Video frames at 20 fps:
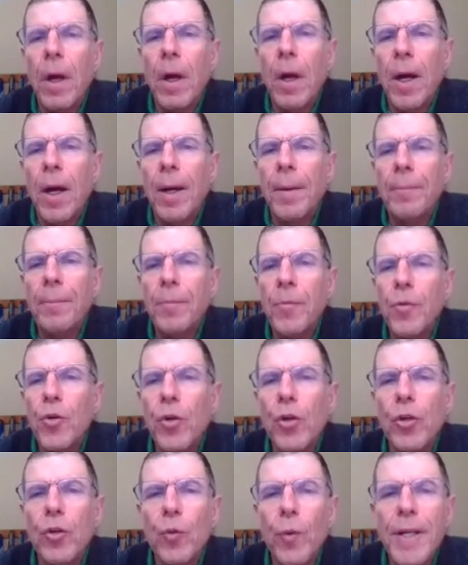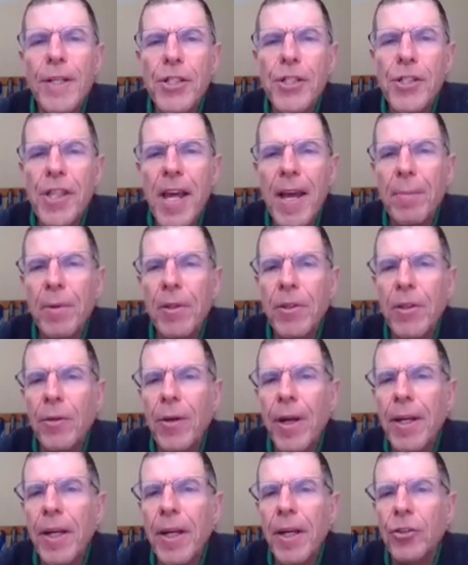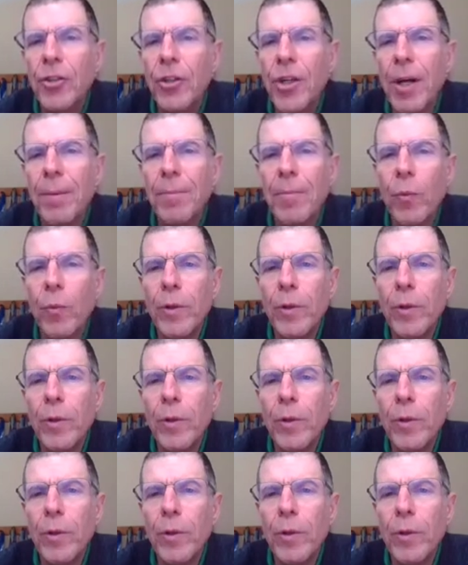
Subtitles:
You can reach them at their 800 number,